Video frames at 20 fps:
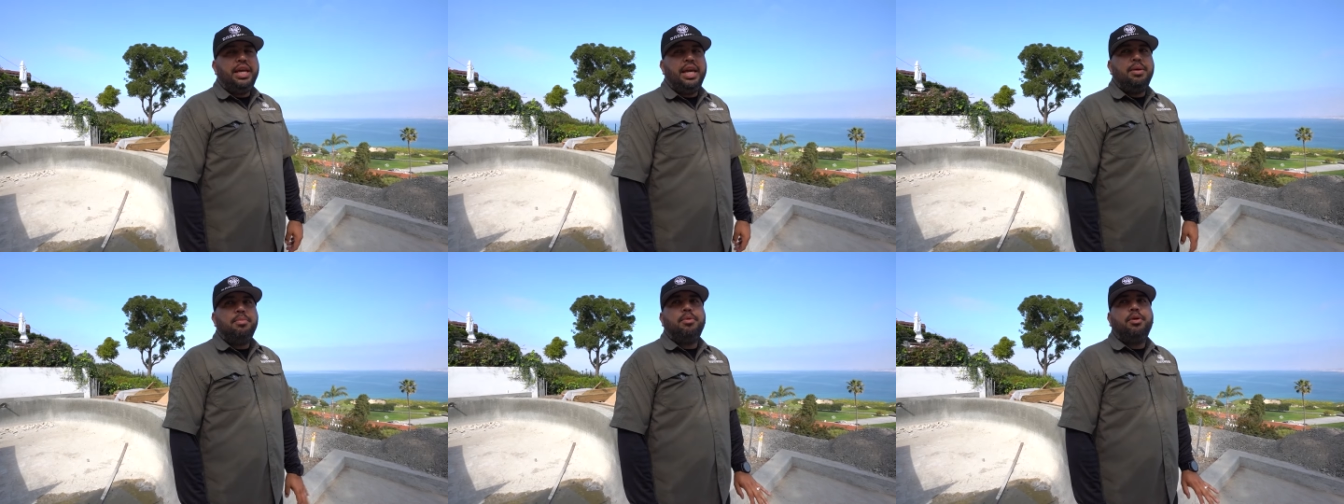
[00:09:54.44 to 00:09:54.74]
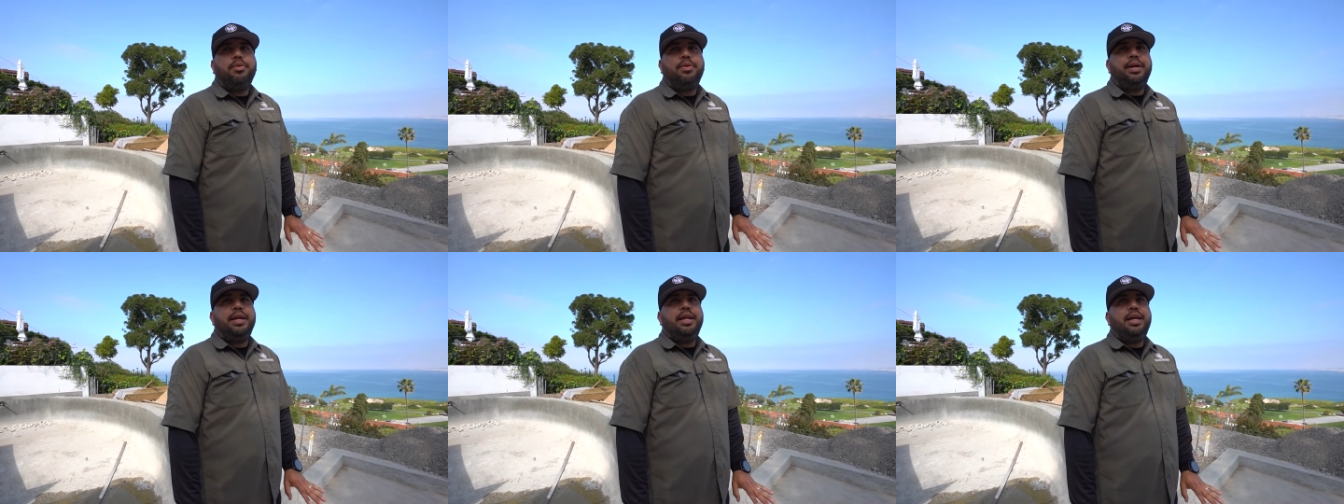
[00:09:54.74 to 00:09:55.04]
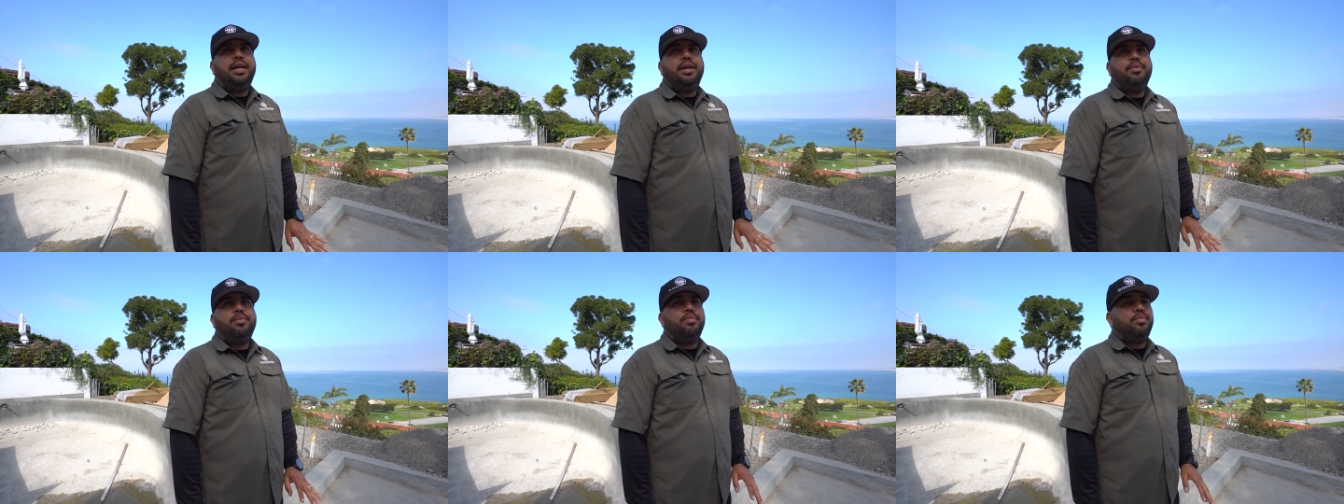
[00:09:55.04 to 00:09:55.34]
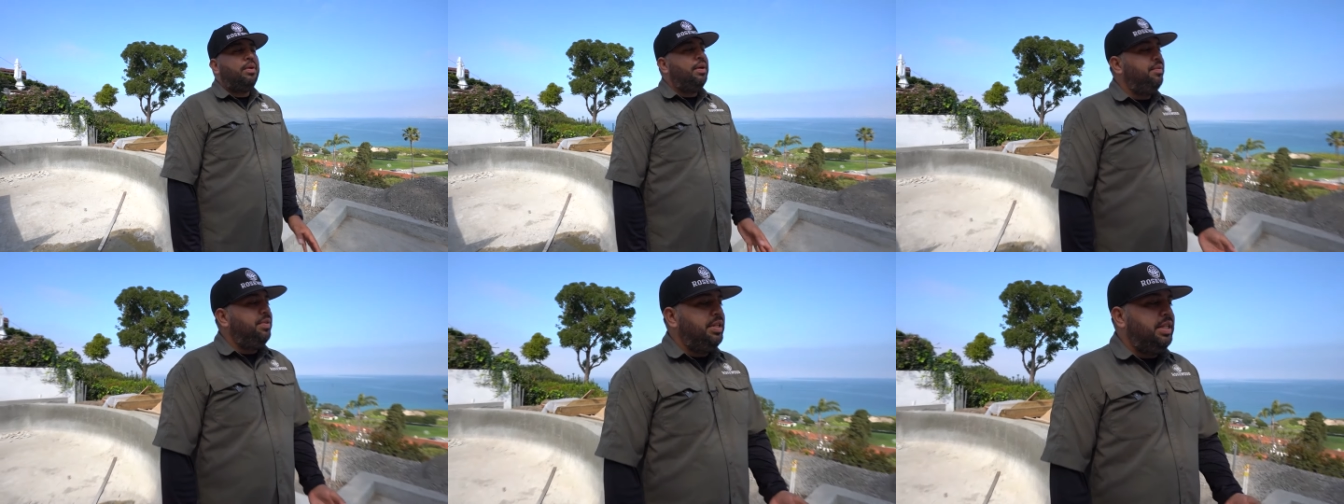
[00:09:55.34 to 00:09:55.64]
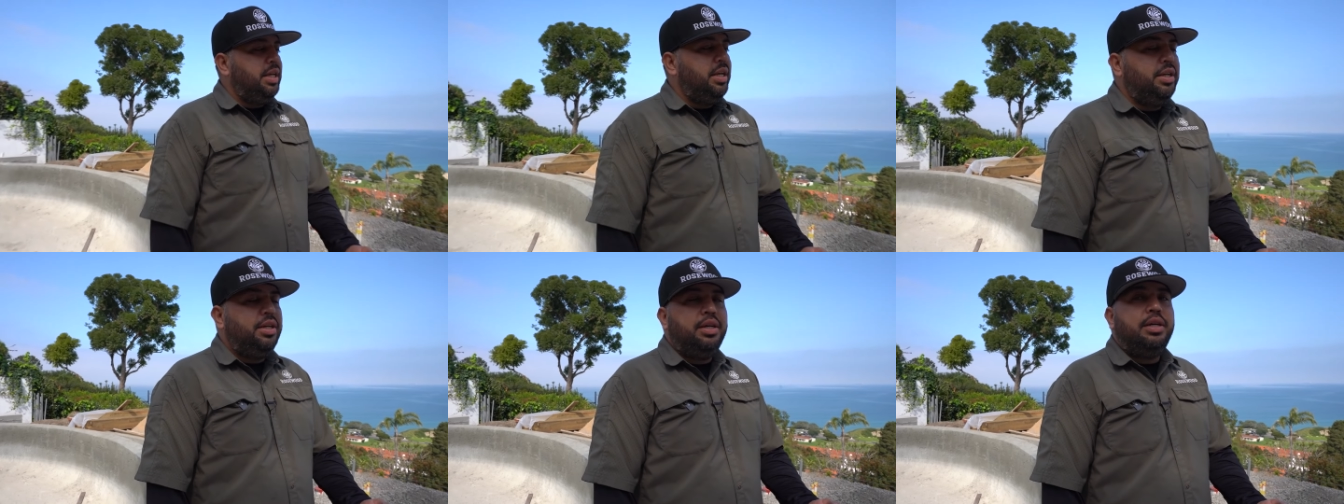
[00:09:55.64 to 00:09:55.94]
came already,
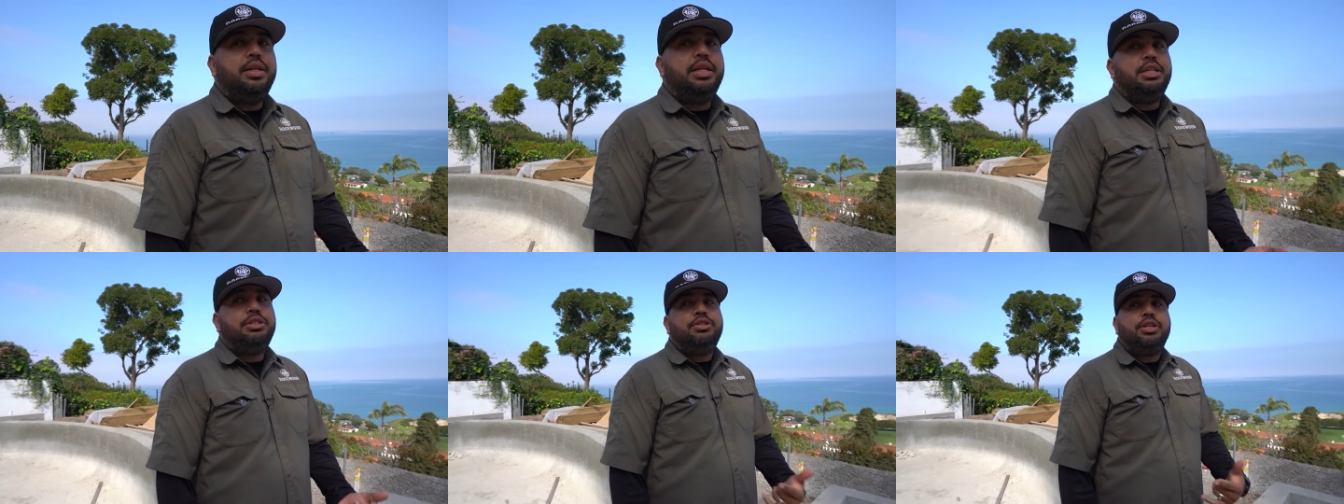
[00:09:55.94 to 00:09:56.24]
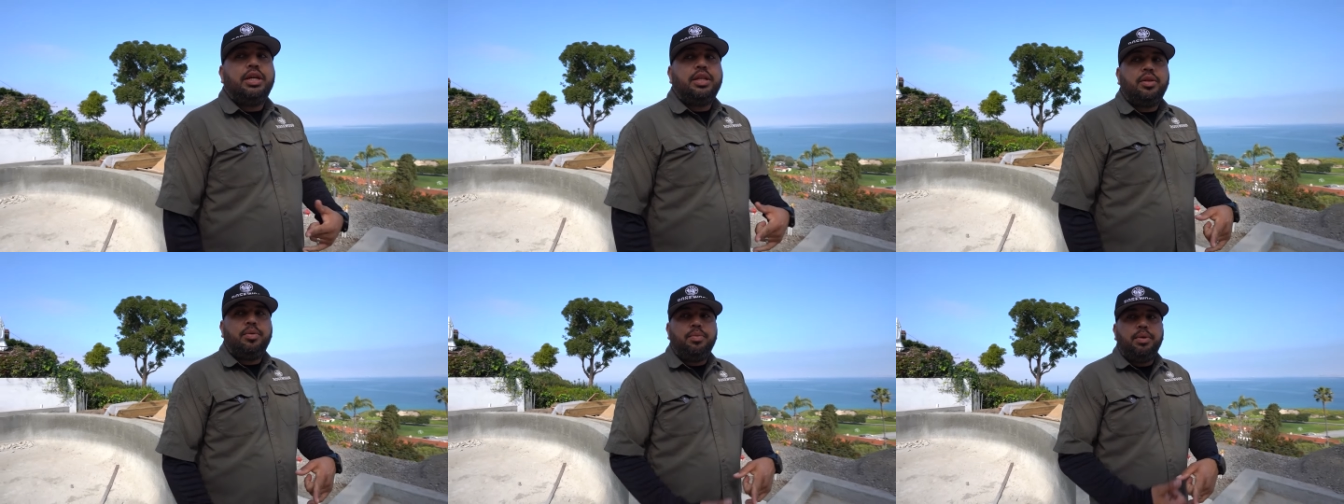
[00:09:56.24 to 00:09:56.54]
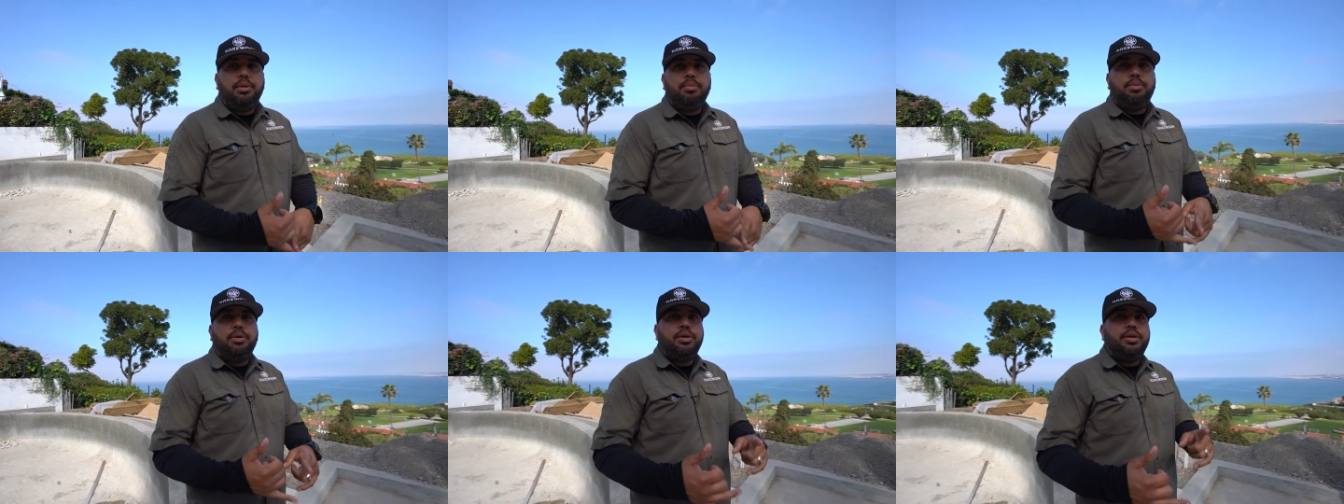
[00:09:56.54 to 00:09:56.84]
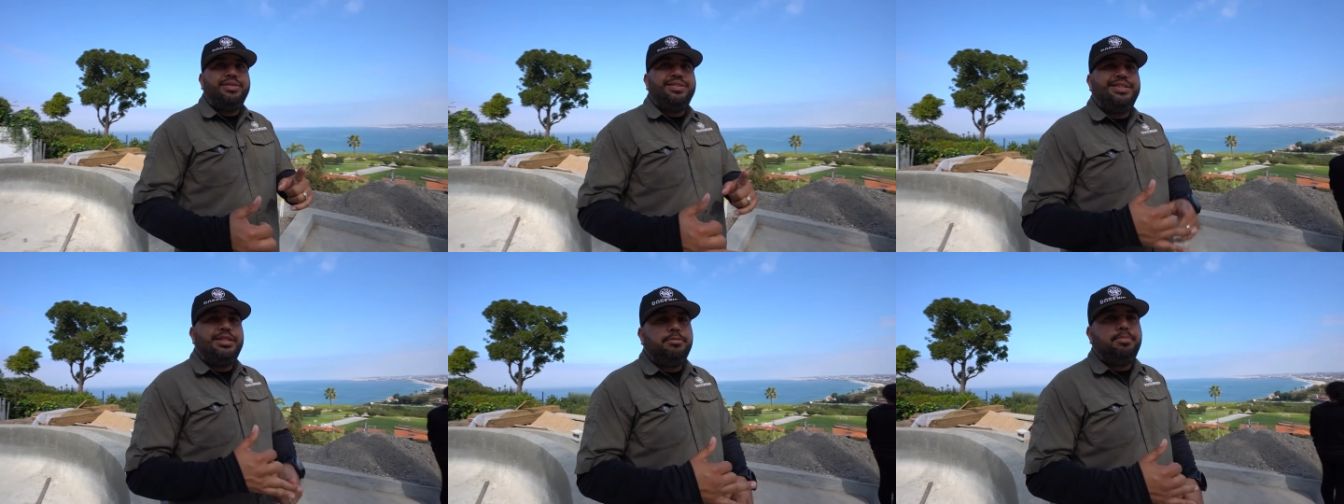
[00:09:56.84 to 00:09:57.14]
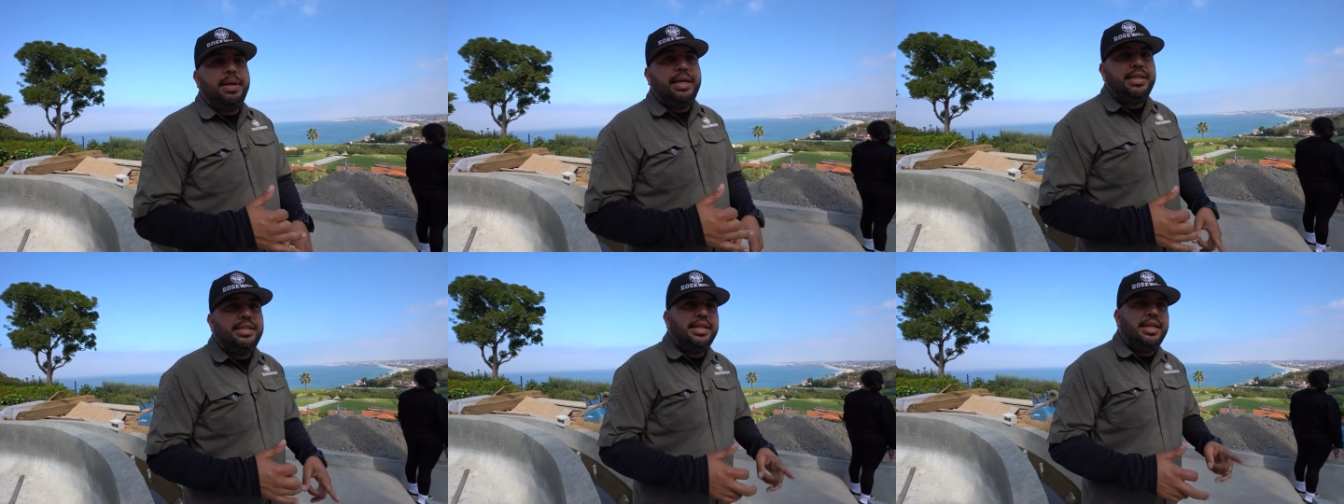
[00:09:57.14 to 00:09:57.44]
everything good. He checked the rebar, the
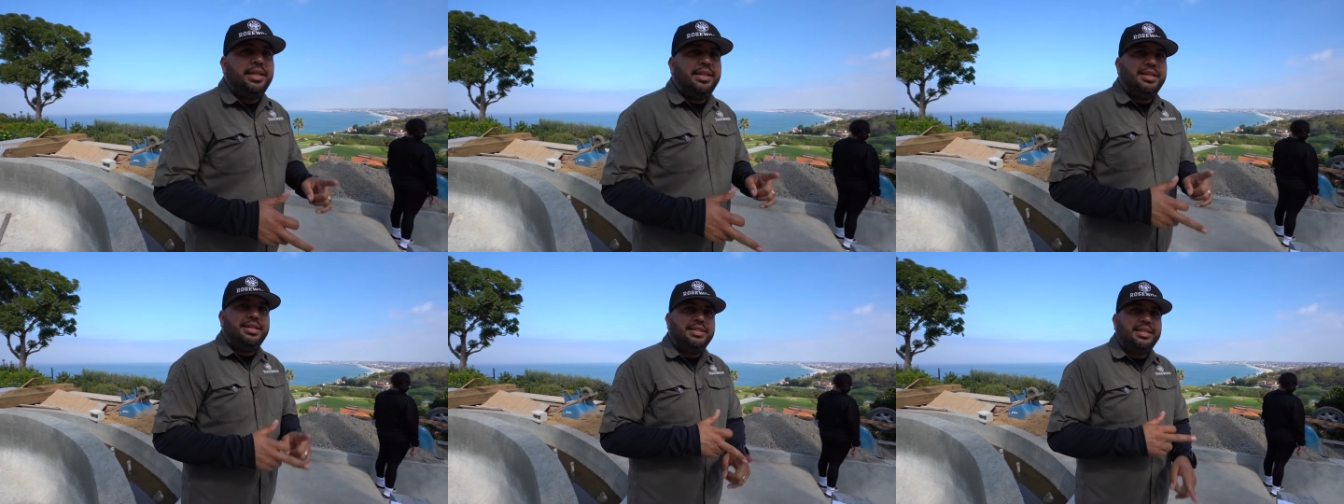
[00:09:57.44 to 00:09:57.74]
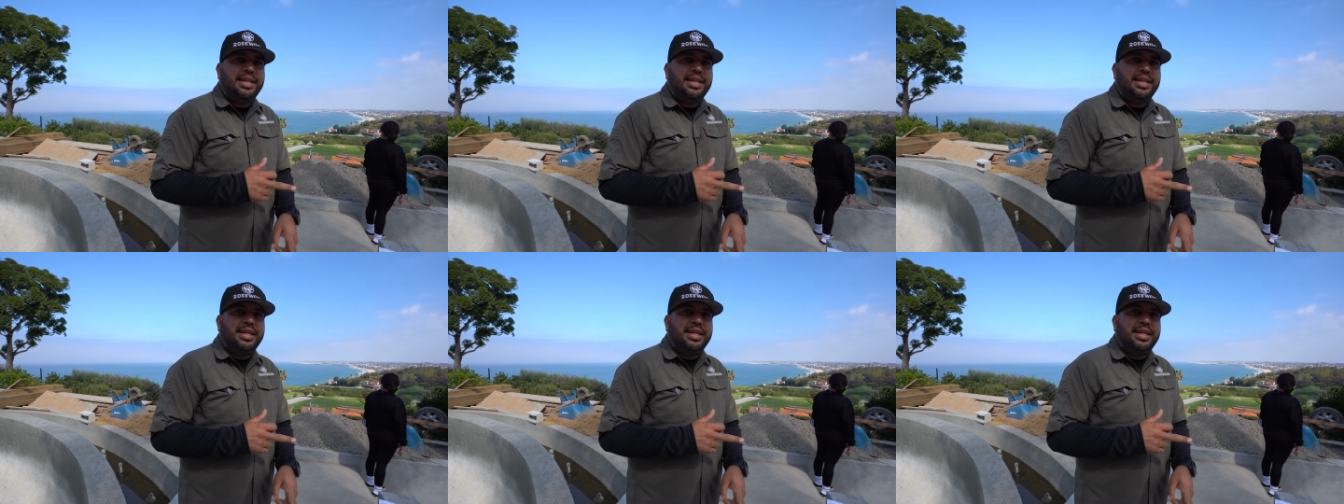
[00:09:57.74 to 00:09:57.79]
spacing, the